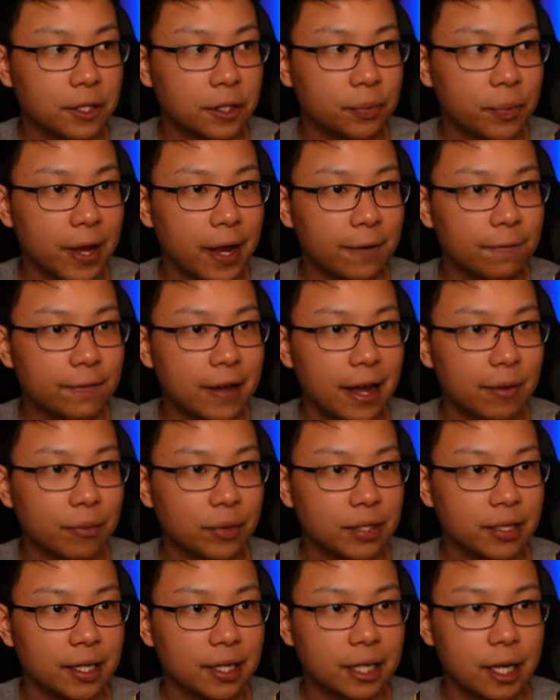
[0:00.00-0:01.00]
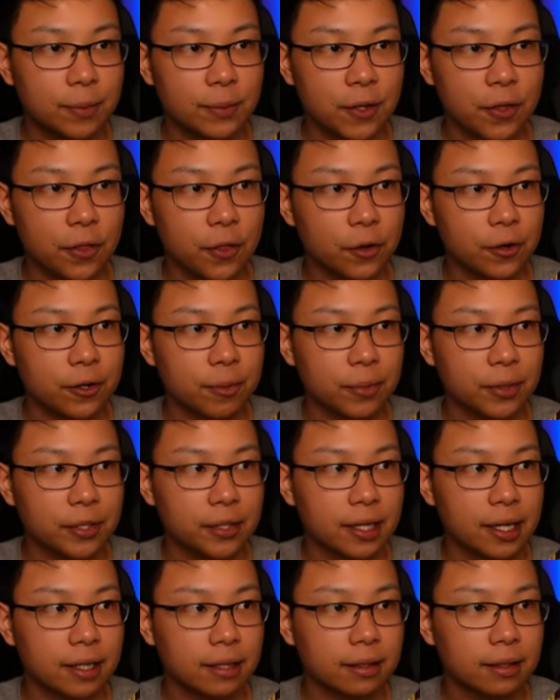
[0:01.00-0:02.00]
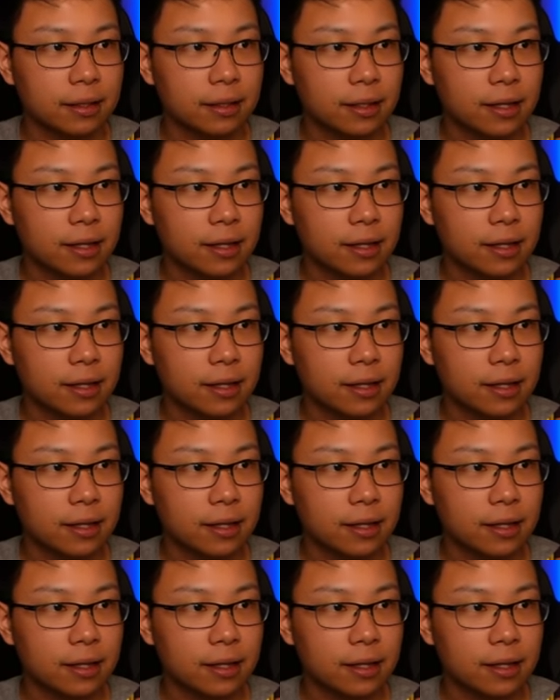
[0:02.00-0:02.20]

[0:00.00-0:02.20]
by five percent up to thirty percent.